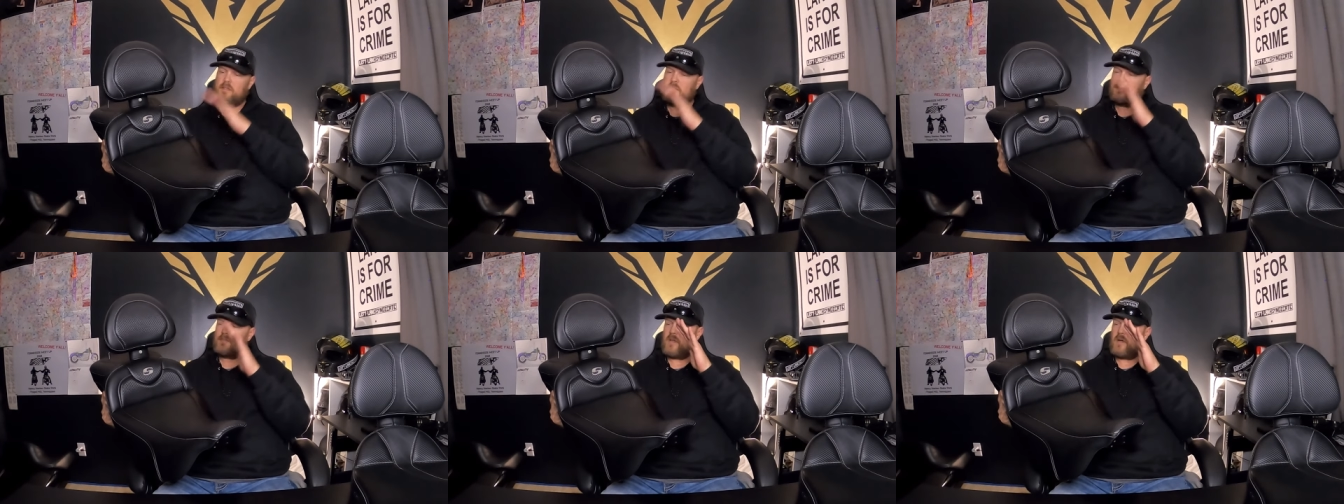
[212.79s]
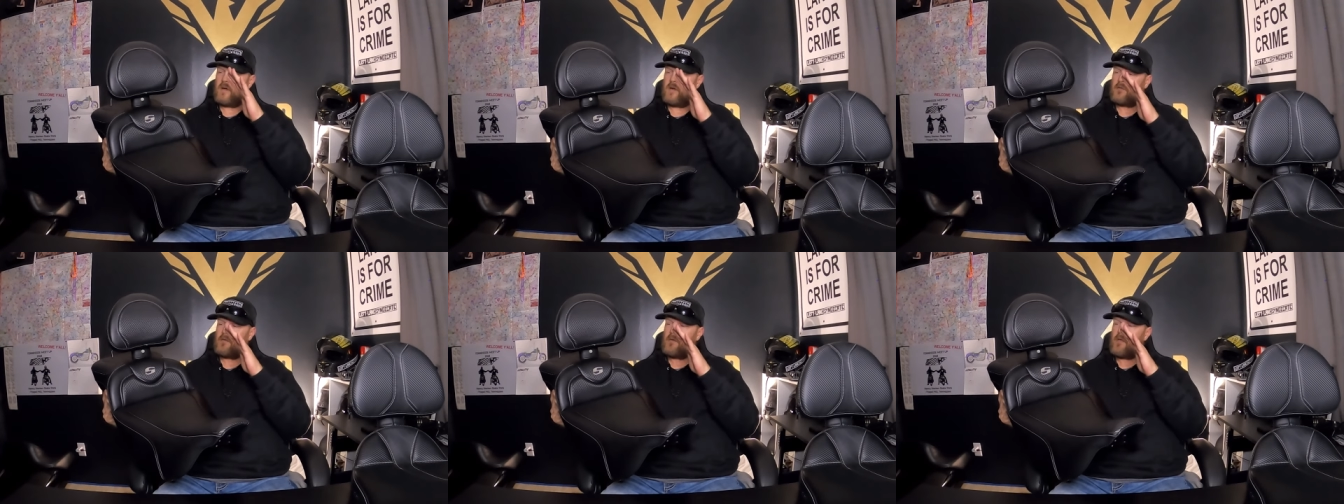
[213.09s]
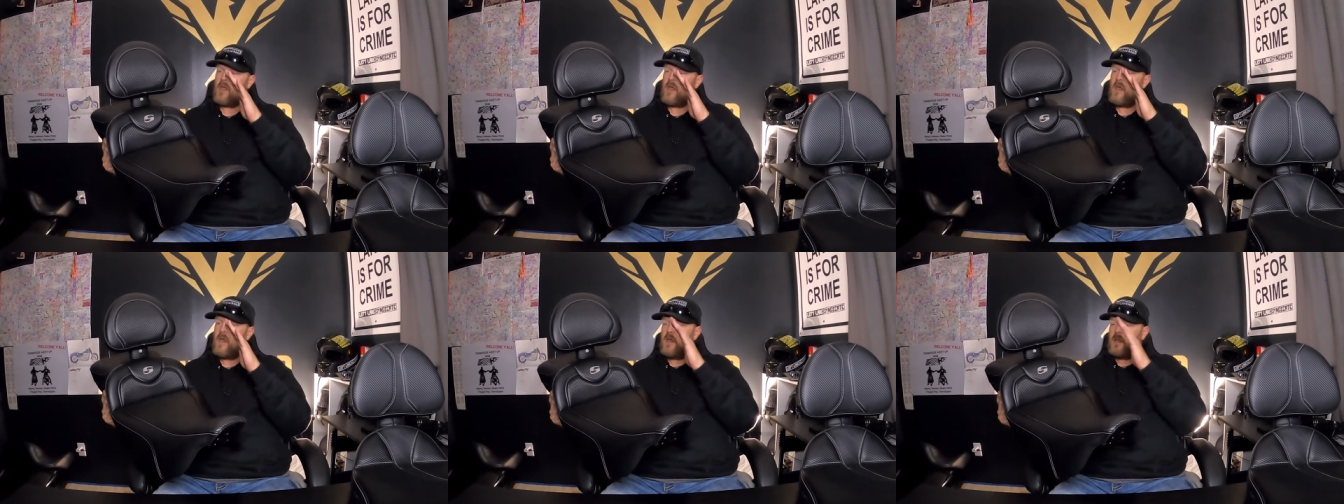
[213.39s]
So
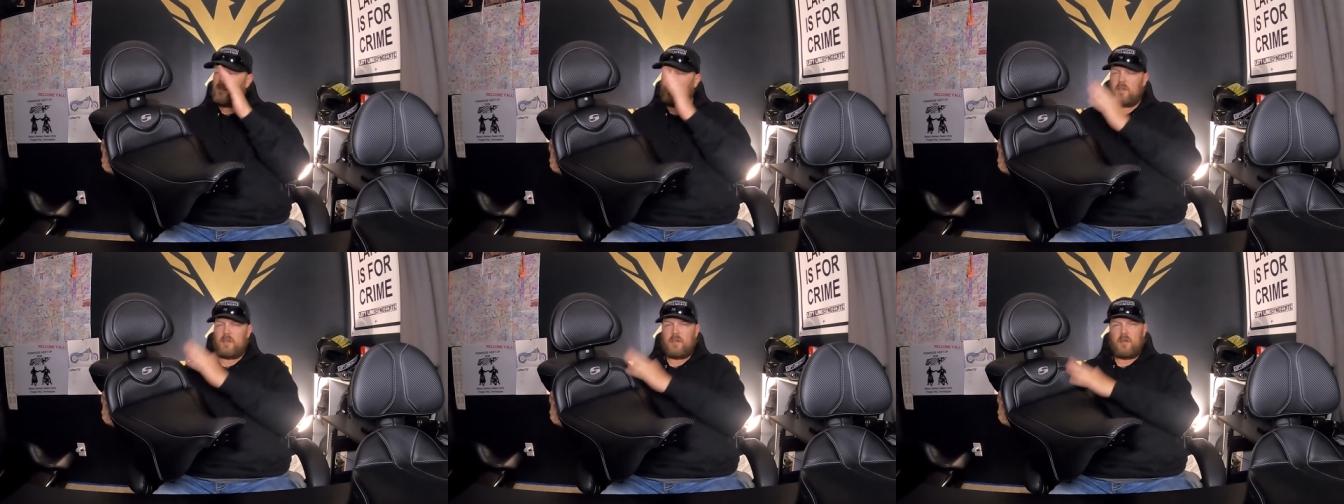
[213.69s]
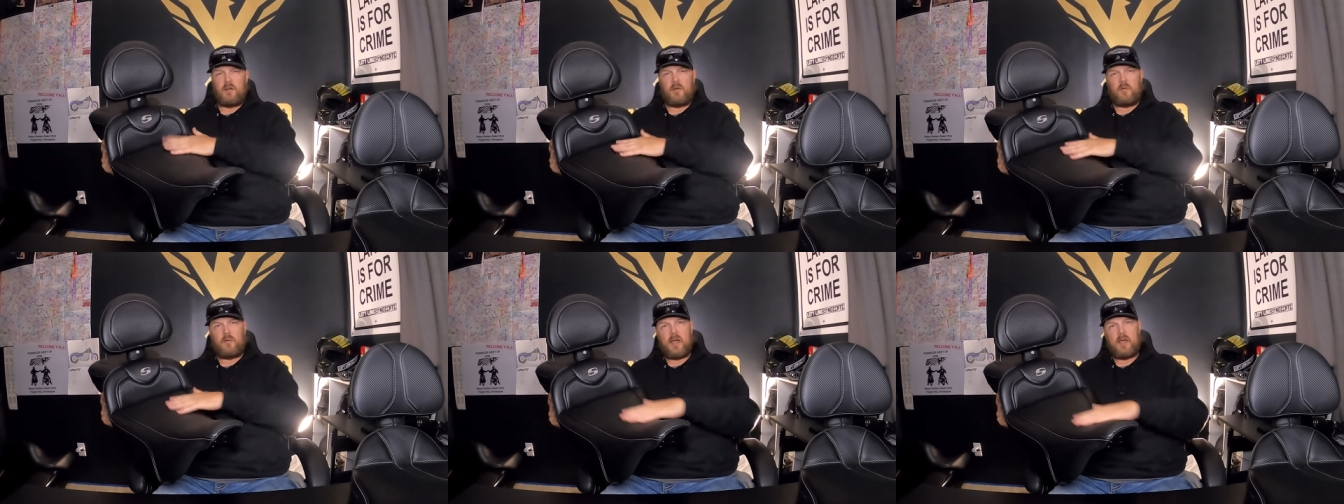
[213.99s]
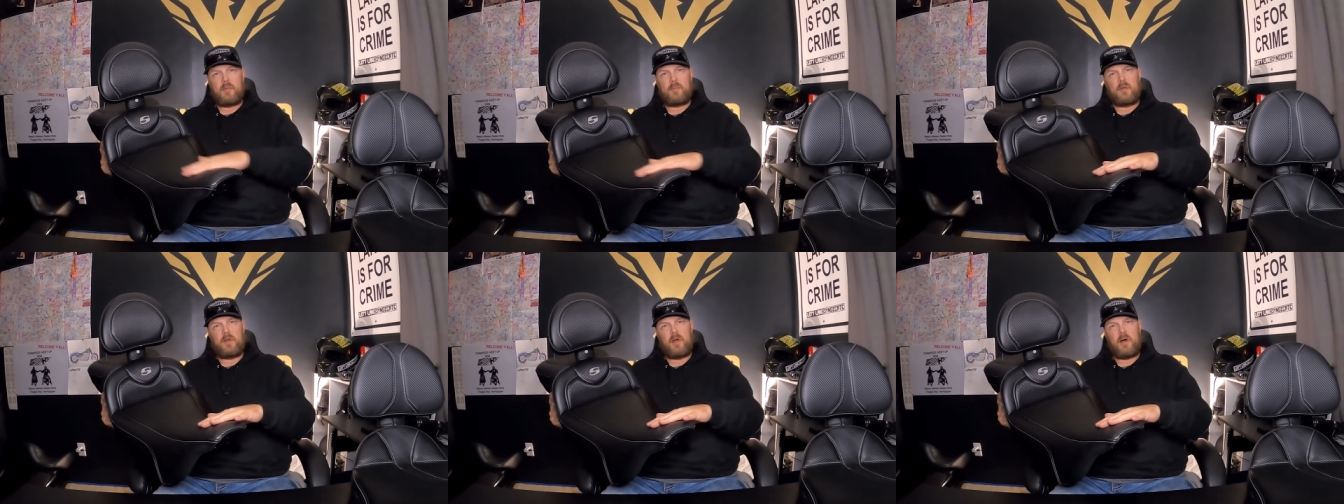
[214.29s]
you go to
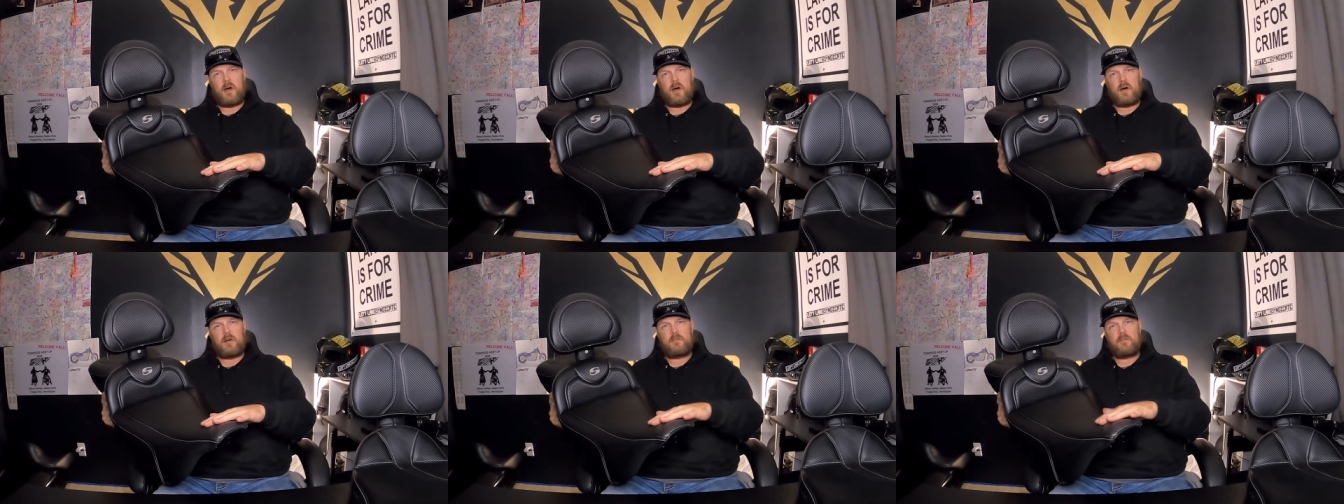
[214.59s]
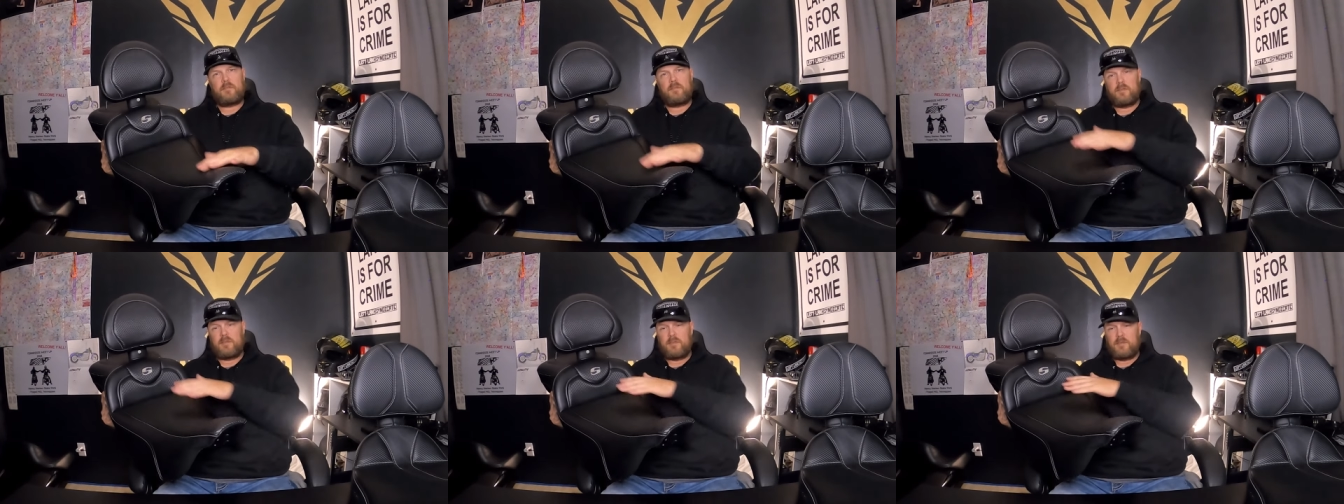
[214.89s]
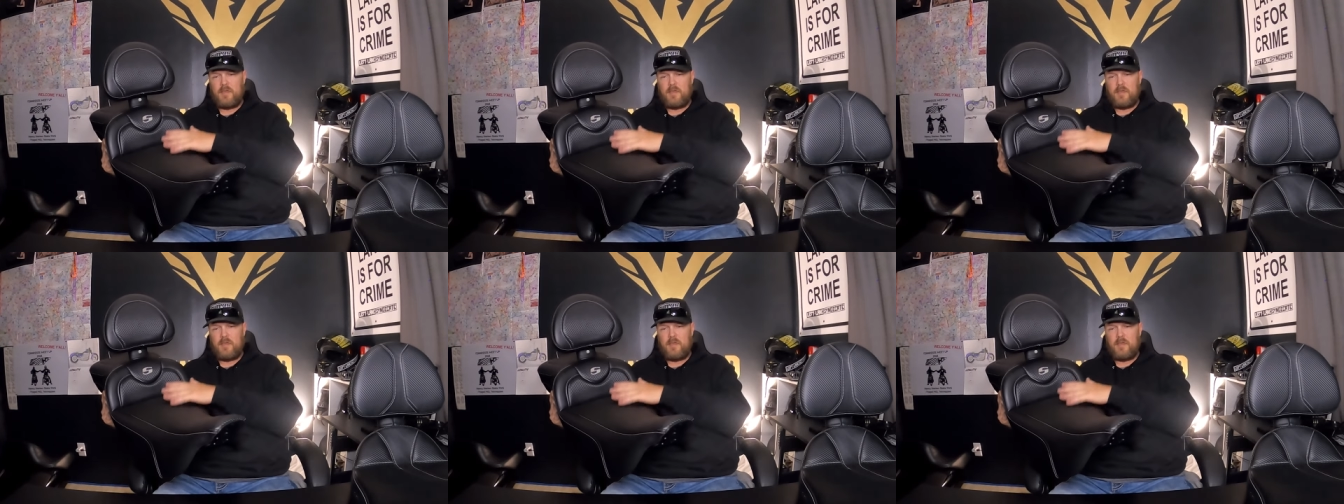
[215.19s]
wipe it off,